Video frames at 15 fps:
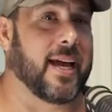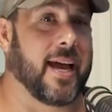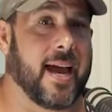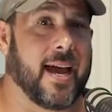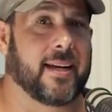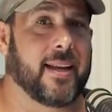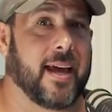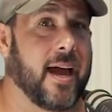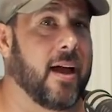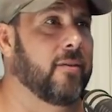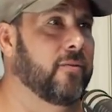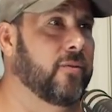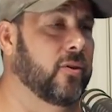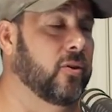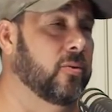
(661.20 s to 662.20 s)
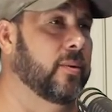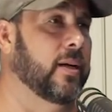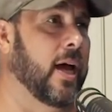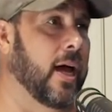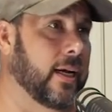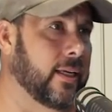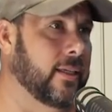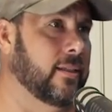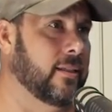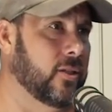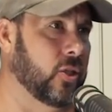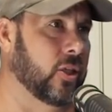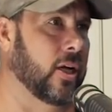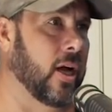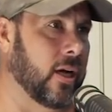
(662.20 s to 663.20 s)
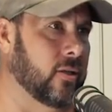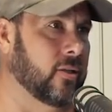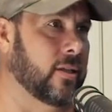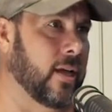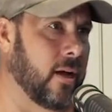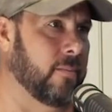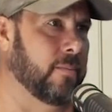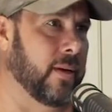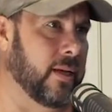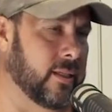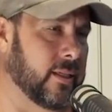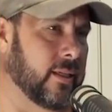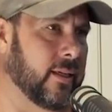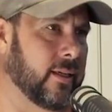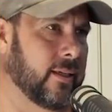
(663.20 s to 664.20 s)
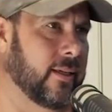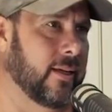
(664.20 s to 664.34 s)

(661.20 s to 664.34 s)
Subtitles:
I had to have Luminati's Chicago-style pizza.